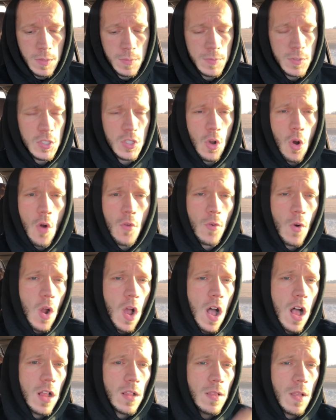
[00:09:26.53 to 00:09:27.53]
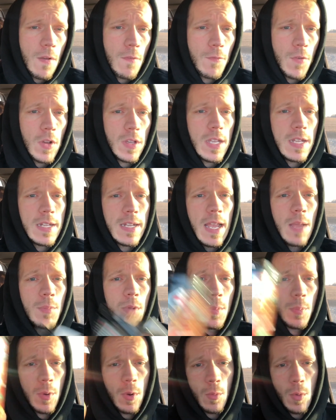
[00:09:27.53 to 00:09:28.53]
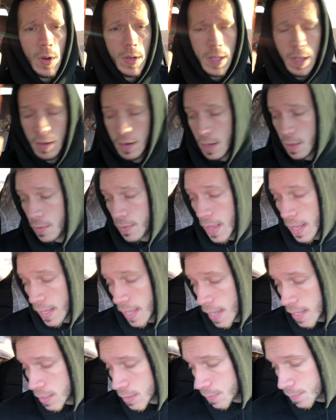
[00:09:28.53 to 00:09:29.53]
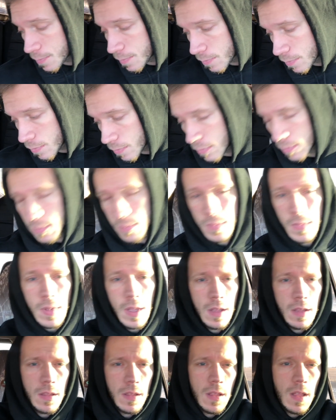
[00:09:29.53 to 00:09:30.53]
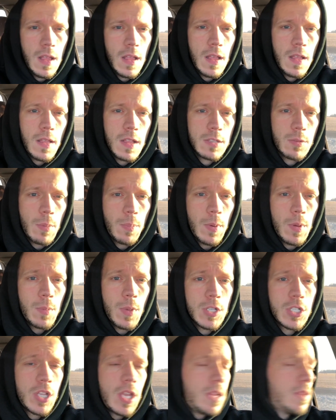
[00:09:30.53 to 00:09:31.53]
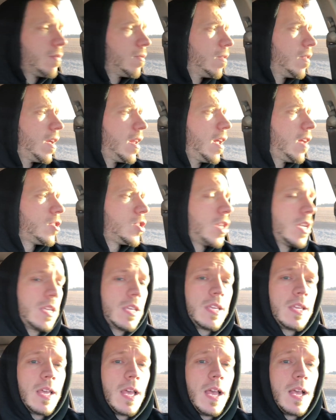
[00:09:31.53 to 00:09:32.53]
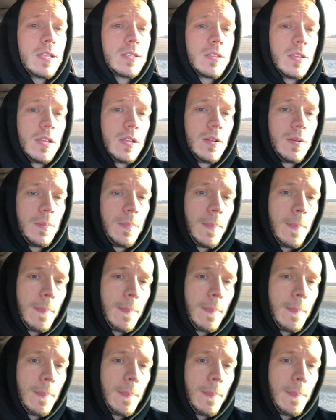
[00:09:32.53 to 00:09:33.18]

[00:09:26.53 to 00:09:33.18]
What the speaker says: So, overall, fucking damn good pre-workout. Other than that, guys, that's pretty much it. And I'll check you guys later.